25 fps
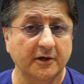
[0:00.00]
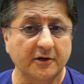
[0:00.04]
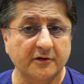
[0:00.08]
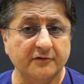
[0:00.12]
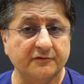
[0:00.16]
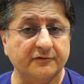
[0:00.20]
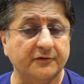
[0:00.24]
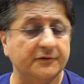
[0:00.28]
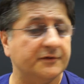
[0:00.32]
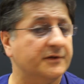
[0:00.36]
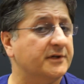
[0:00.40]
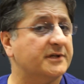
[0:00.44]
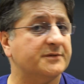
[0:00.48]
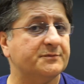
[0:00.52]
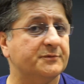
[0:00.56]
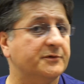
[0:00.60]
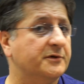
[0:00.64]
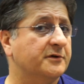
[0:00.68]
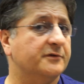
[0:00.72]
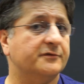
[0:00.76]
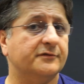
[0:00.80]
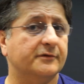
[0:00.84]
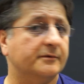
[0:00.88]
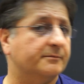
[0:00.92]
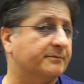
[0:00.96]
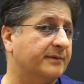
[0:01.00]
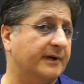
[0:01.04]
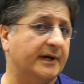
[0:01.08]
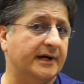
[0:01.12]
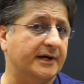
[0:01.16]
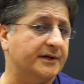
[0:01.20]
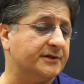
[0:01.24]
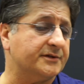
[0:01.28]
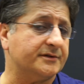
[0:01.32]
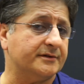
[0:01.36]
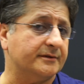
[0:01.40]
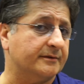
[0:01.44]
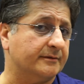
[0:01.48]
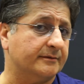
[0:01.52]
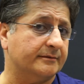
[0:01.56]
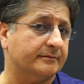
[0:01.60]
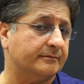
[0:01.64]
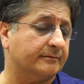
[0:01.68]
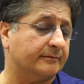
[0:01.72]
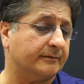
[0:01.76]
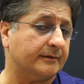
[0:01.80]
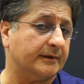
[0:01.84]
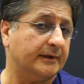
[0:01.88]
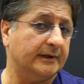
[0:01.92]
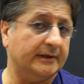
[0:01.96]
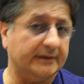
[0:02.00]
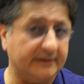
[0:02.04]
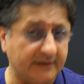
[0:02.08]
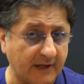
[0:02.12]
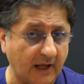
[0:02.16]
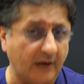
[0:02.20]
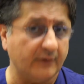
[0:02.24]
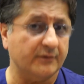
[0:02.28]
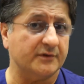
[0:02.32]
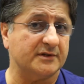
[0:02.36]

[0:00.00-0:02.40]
For this beautiful patient, that